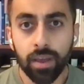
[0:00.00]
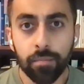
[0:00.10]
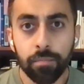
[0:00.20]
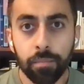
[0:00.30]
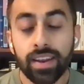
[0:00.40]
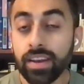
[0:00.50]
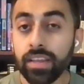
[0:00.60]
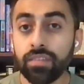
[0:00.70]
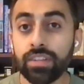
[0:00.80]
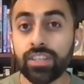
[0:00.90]
of time. In
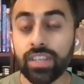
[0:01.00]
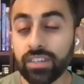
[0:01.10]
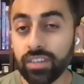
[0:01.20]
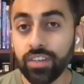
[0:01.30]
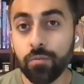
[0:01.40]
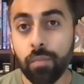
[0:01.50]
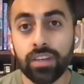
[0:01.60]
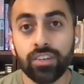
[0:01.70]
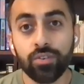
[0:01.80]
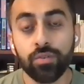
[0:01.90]
any given session, you
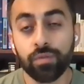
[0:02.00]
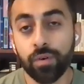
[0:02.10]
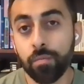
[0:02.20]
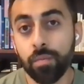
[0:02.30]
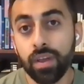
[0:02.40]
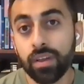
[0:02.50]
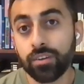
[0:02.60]
might do from